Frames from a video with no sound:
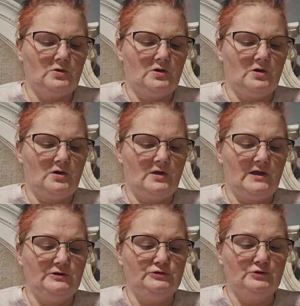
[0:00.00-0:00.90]

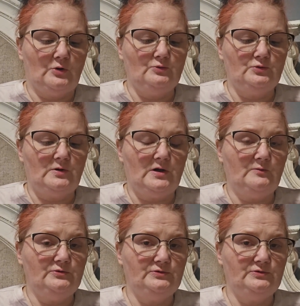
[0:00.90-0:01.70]
I don't know how much